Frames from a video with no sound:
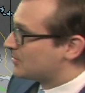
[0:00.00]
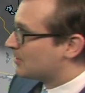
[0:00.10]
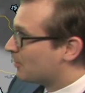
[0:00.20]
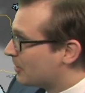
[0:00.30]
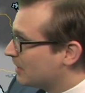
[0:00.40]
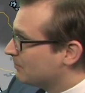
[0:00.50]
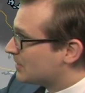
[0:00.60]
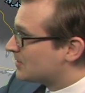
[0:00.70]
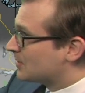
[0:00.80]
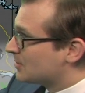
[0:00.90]
So the morning,
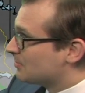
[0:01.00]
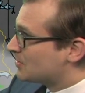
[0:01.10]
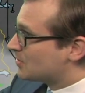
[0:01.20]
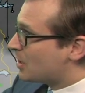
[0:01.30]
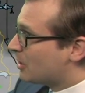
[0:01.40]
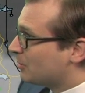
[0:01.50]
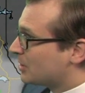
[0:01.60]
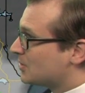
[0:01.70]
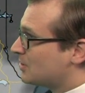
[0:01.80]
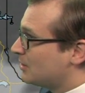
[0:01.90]
this system's snow will
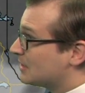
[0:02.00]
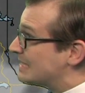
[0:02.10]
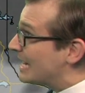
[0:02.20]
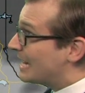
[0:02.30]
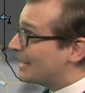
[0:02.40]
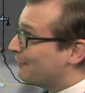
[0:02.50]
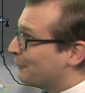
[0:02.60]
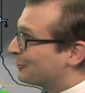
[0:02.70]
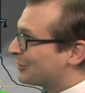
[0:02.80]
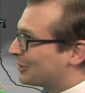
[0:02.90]
continue to dive
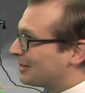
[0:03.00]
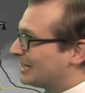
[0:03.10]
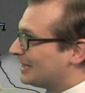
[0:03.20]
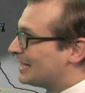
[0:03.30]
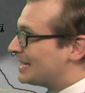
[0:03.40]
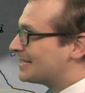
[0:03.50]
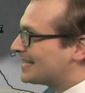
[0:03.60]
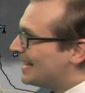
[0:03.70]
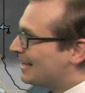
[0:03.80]
over the Great Lakes.